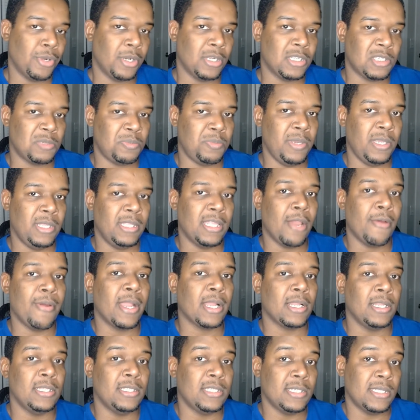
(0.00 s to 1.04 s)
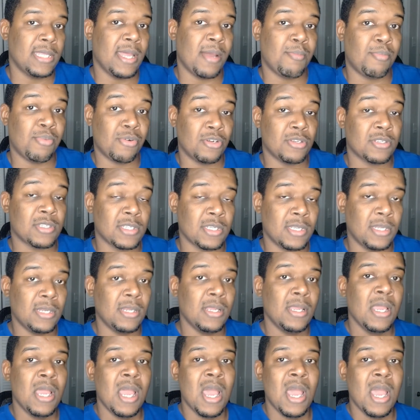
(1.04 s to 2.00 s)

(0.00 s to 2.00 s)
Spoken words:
to speak directly to that person.